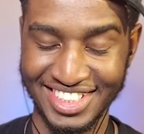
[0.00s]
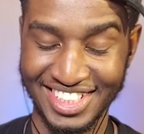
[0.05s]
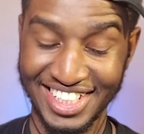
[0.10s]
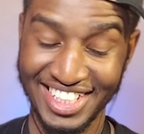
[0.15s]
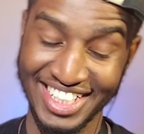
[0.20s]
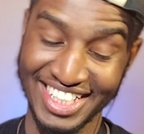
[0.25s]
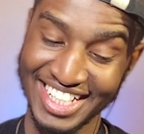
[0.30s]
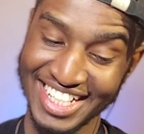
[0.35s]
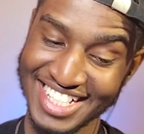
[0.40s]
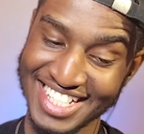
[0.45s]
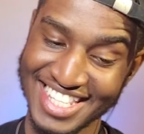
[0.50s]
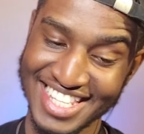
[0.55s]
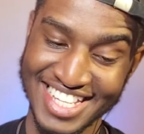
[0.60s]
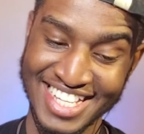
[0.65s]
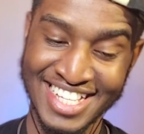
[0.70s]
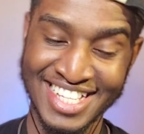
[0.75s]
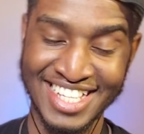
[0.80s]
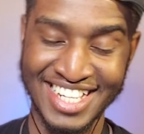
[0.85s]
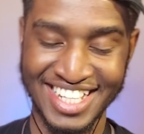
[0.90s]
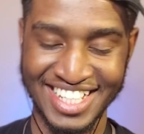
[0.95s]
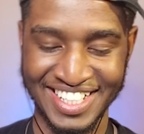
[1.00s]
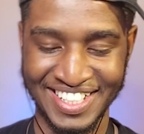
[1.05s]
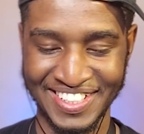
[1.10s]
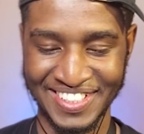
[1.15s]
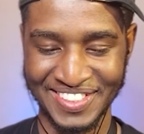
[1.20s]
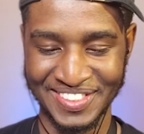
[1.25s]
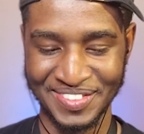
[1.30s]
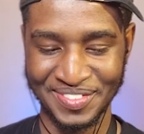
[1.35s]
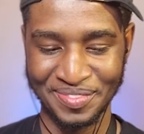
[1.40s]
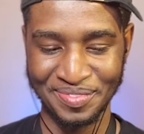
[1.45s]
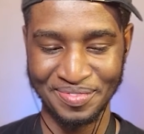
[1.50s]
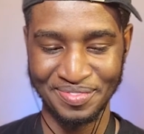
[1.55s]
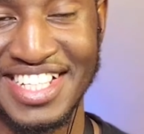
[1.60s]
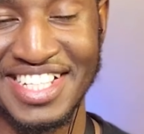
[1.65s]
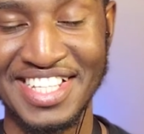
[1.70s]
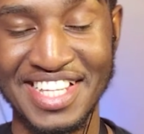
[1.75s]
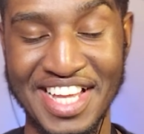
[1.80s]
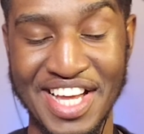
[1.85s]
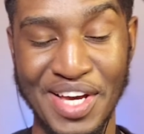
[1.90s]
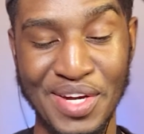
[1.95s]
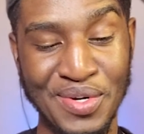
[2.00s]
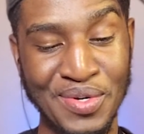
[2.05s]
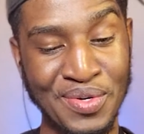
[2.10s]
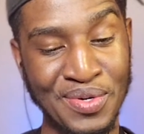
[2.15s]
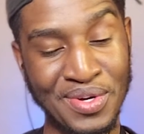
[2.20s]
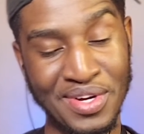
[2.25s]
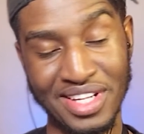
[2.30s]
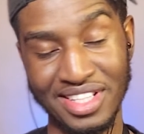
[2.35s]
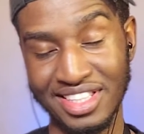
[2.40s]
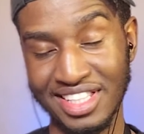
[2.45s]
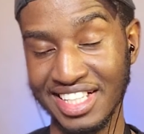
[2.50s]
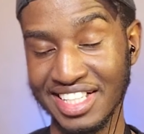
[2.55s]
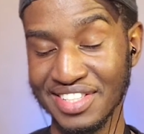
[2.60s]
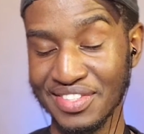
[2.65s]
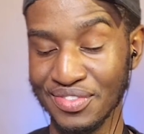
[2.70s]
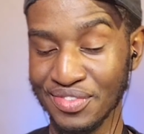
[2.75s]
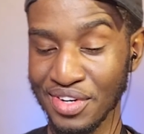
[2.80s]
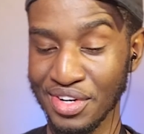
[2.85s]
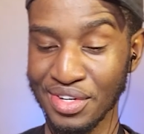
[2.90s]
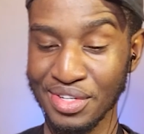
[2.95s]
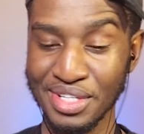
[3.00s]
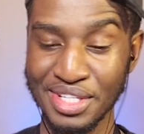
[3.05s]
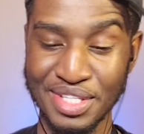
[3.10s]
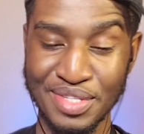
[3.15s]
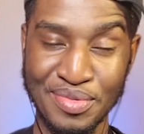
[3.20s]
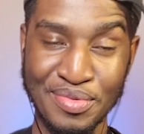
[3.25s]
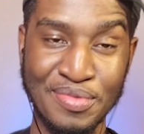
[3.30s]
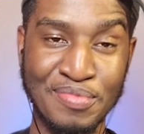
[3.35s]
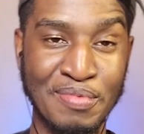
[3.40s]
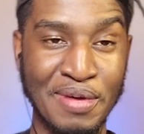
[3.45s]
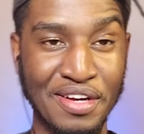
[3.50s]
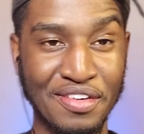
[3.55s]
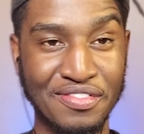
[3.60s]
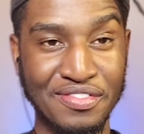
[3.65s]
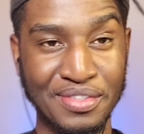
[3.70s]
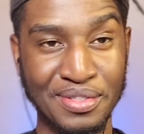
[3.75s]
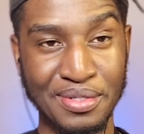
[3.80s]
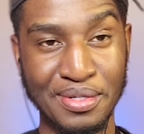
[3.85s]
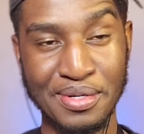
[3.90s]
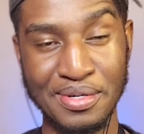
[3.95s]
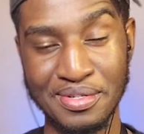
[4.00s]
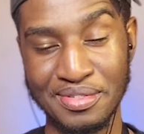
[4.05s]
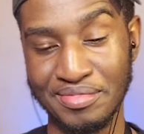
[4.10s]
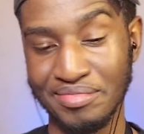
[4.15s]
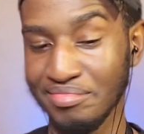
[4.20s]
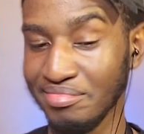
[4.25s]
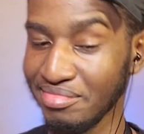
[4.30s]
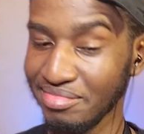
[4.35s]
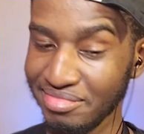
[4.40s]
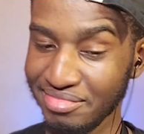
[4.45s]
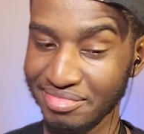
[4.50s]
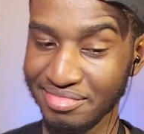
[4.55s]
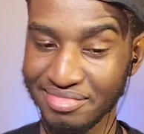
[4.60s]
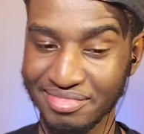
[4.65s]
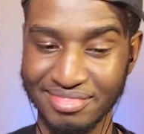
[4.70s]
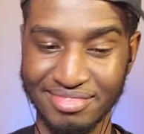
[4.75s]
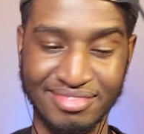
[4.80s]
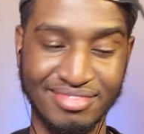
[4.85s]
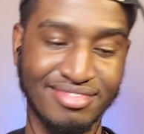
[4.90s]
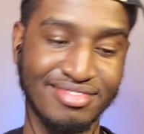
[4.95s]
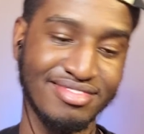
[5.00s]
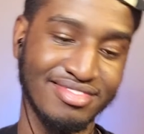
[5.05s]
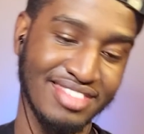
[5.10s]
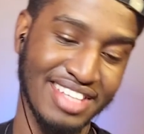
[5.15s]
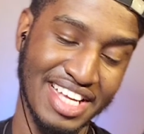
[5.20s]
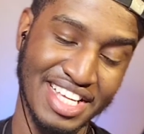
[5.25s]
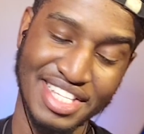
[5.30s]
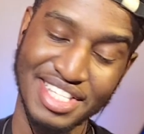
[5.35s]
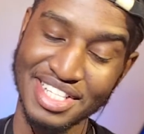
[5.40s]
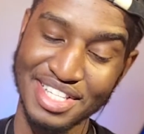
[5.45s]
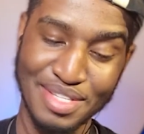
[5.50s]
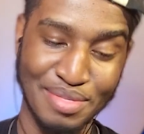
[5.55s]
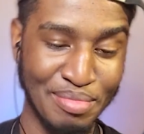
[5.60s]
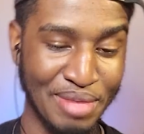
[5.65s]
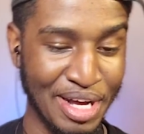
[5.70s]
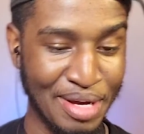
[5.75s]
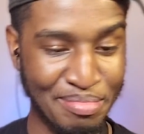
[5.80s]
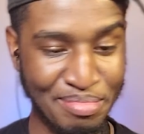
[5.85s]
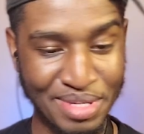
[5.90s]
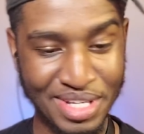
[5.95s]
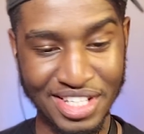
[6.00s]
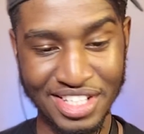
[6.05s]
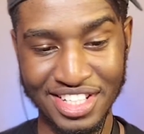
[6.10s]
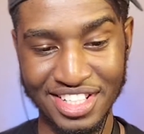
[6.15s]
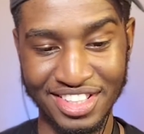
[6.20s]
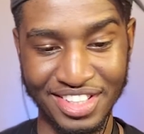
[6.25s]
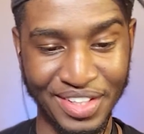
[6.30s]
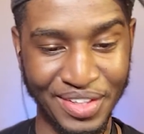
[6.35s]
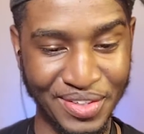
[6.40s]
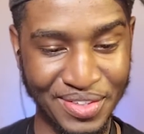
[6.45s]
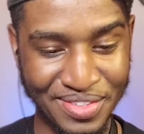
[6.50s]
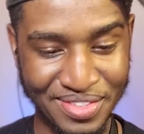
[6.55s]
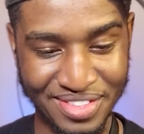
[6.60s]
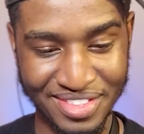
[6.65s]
Like I said, I don't know. I think it's very disrespectful. That's just my opinion, though.